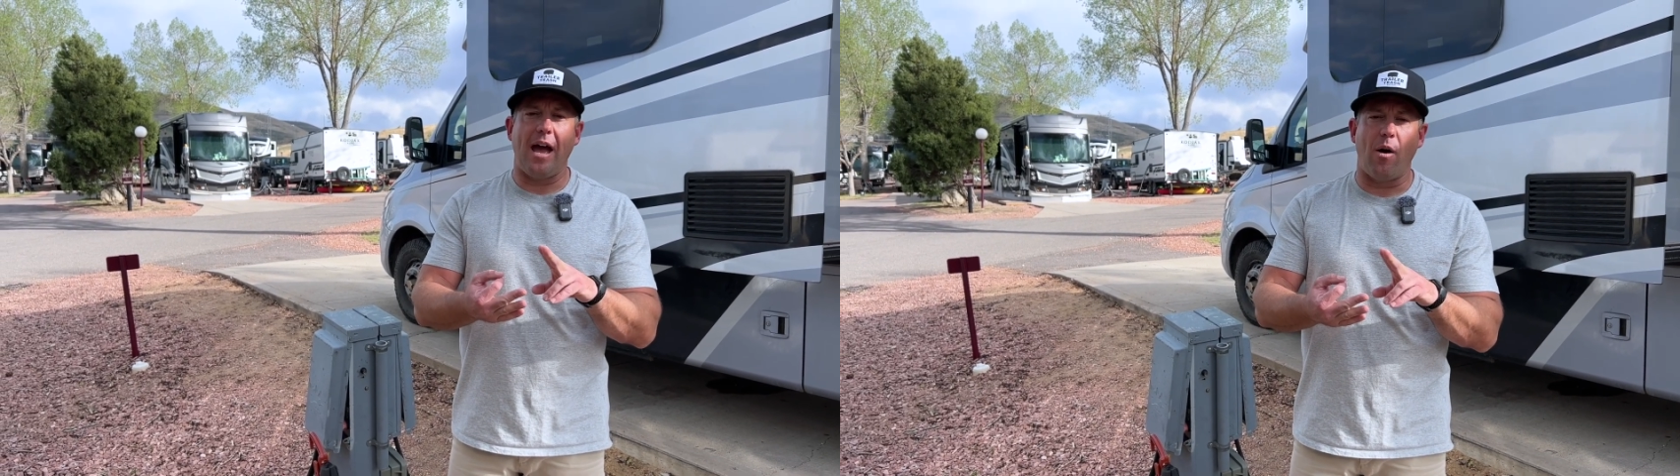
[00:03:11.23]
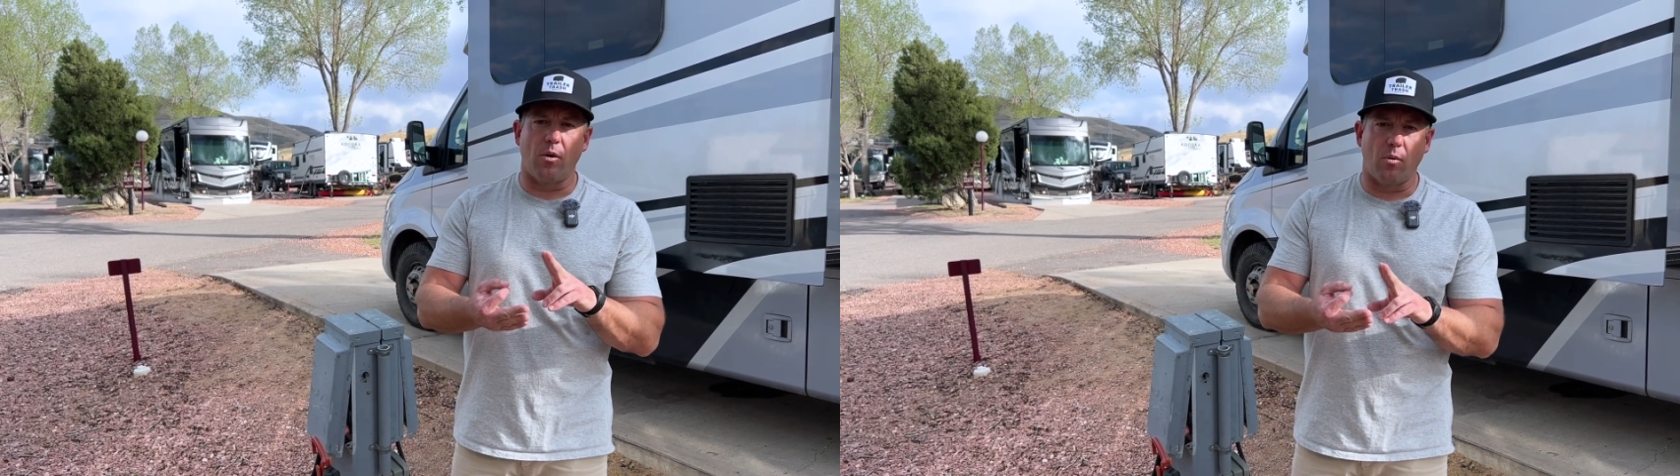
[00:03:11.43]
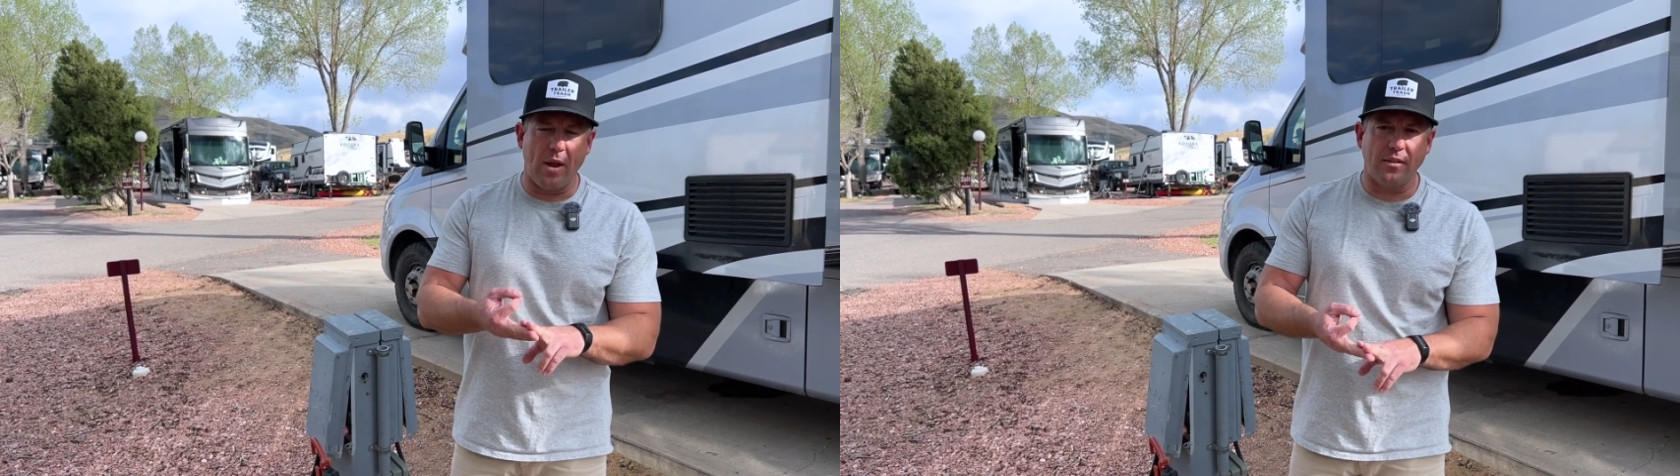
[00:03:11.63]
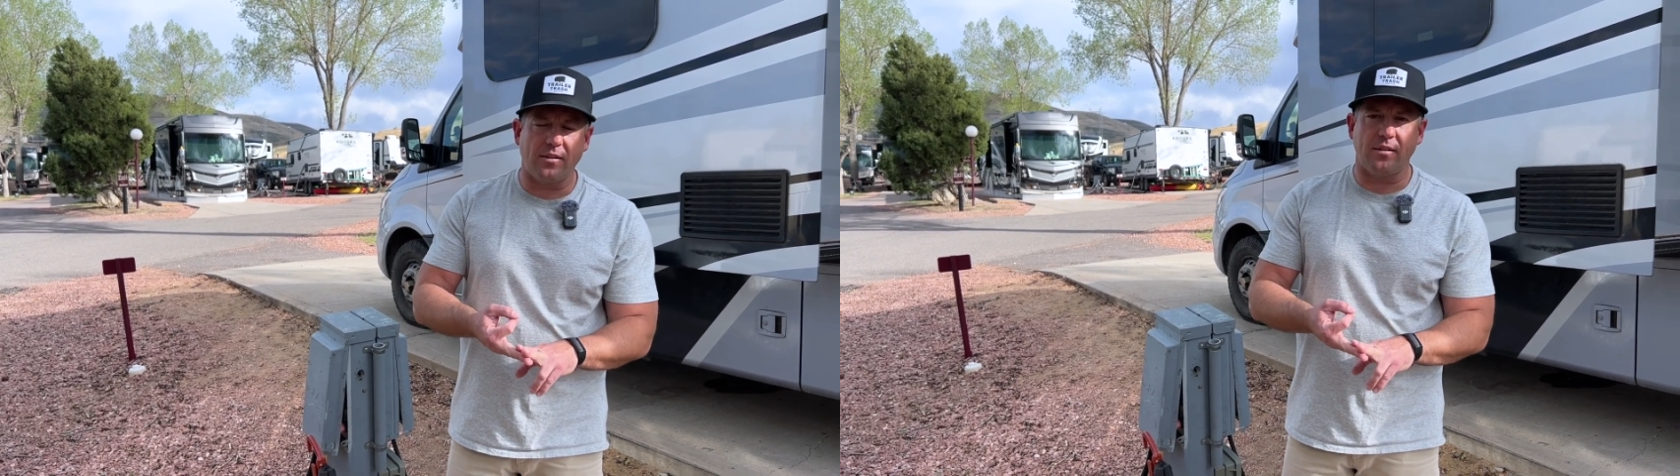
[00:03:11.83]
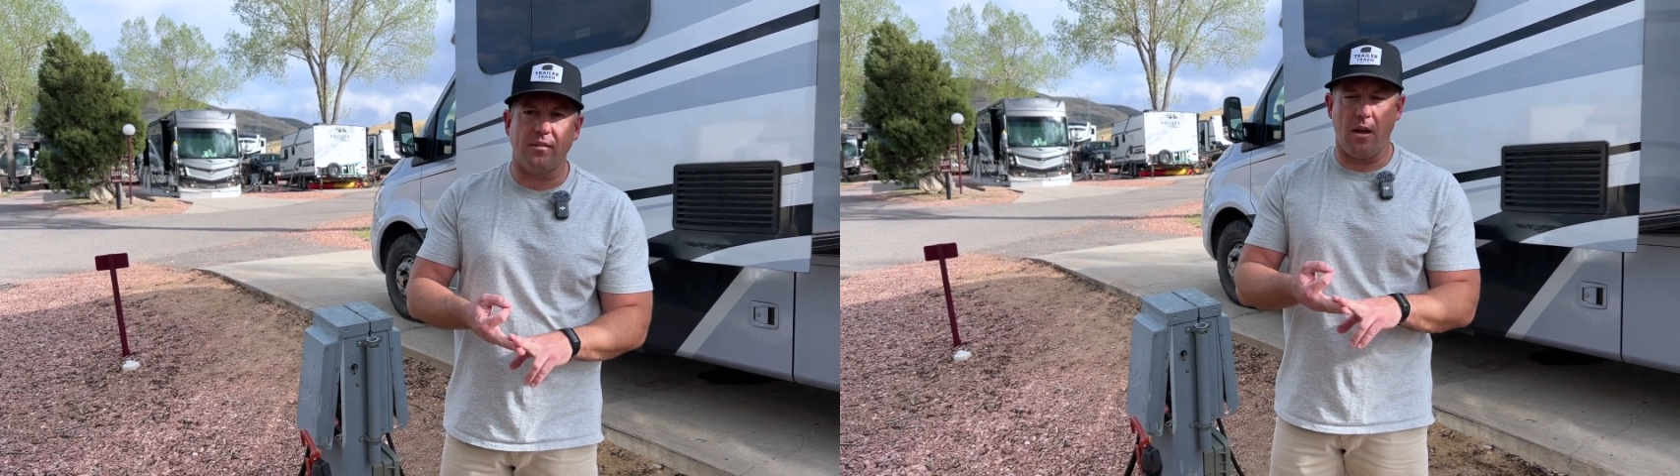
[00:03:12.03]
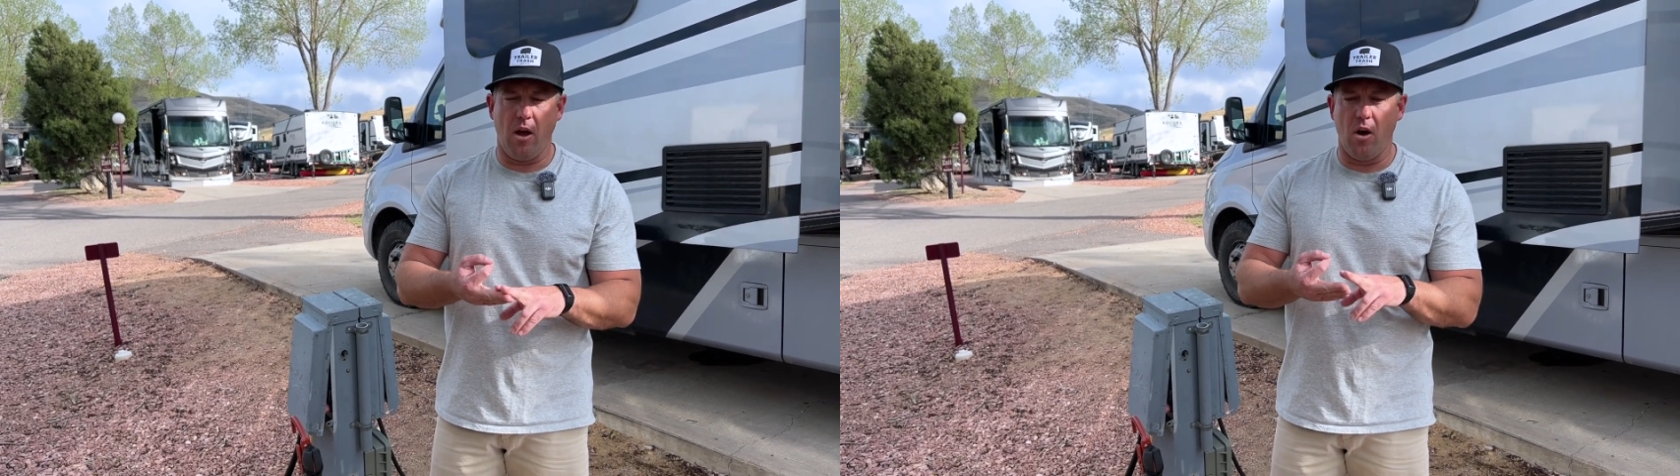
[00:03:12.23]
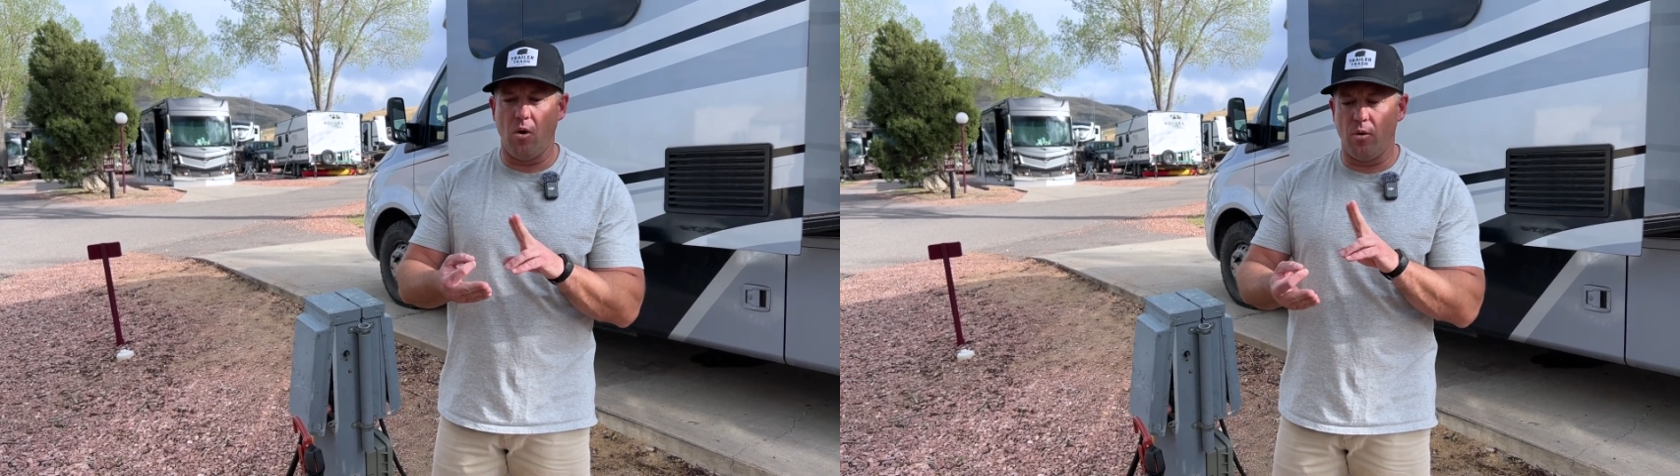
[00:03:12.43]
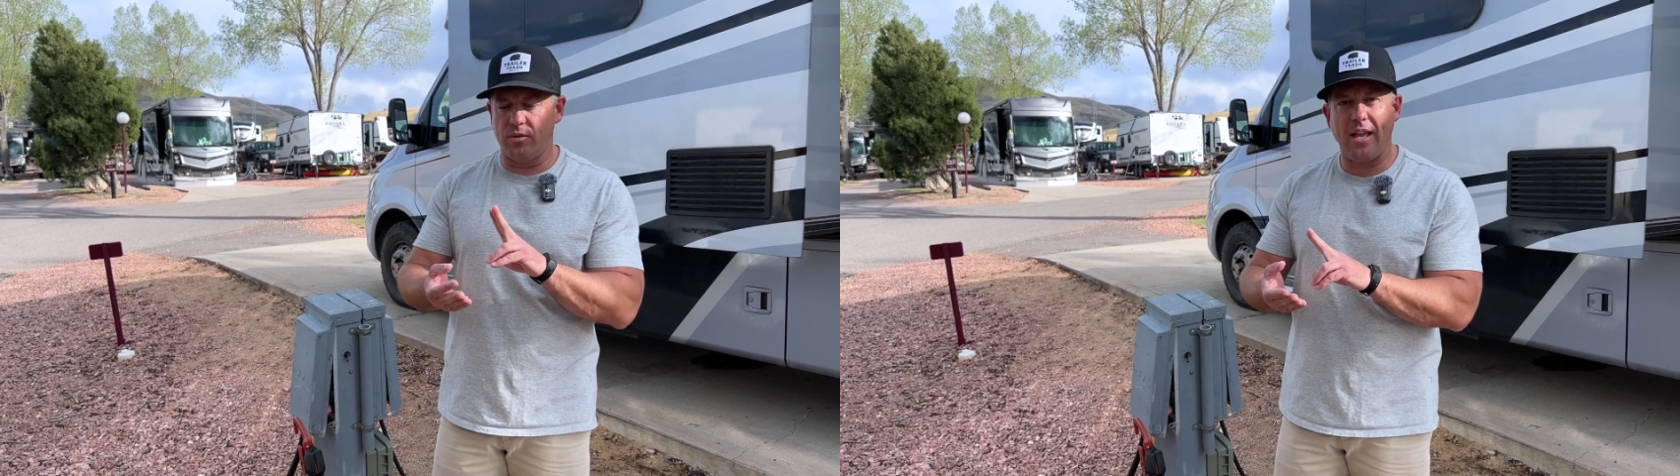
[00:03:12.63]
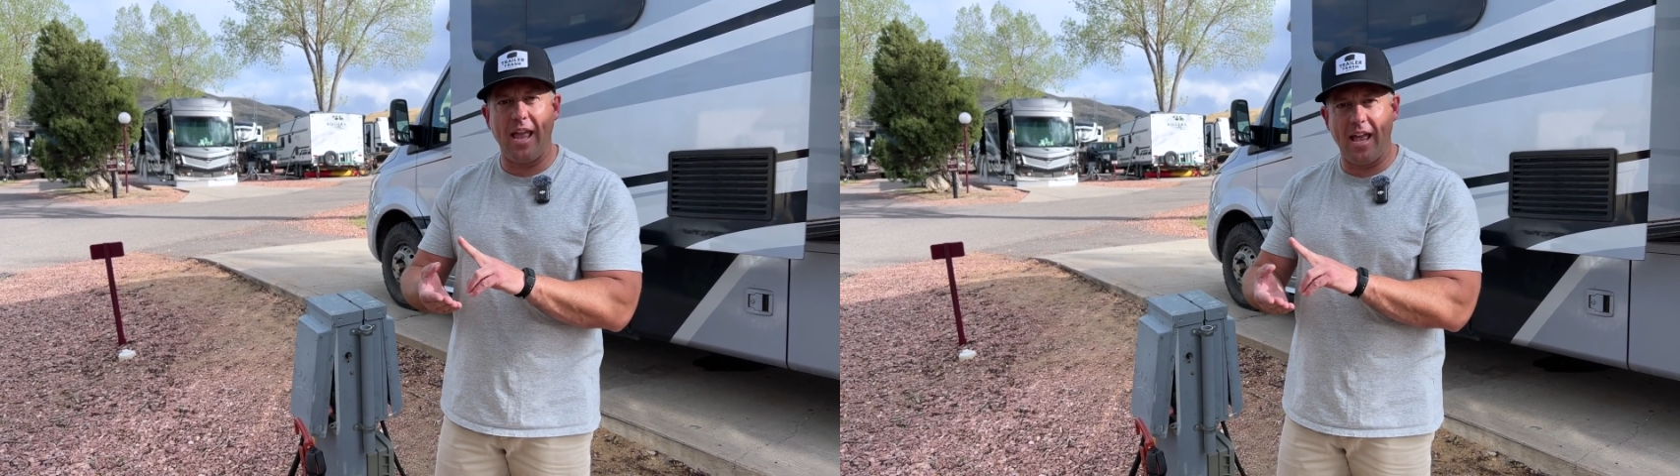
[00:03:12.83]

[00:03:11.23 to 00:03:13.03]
our rinse hose,